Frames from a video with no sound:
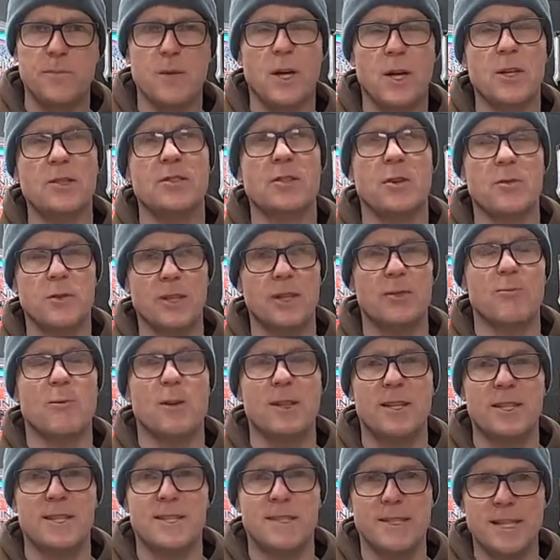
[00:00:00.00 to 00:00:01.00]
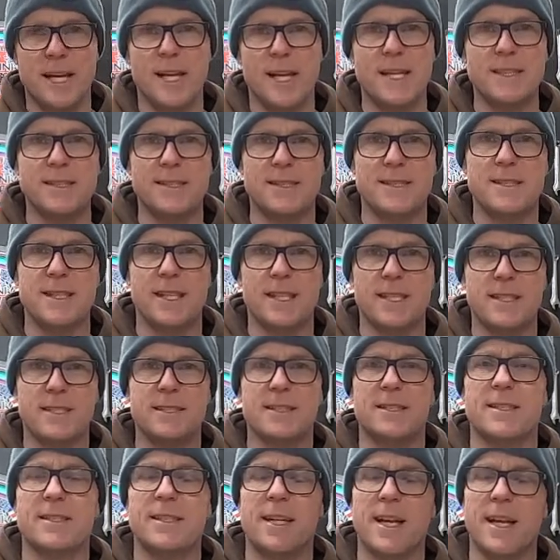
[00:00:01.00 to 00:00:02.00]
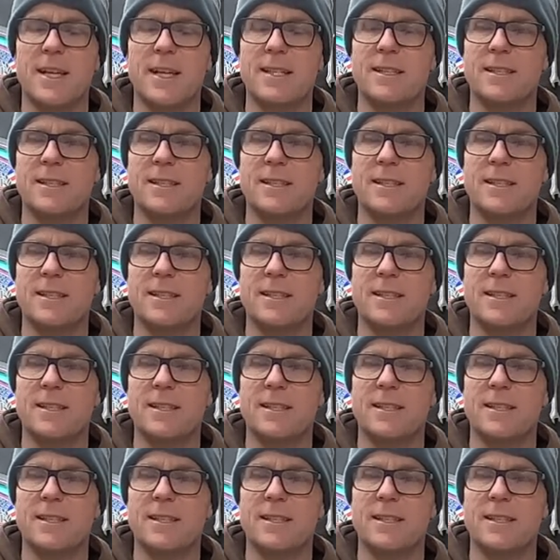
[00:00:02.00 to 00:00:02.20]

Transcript: uh, so I'm going to run the standard discs,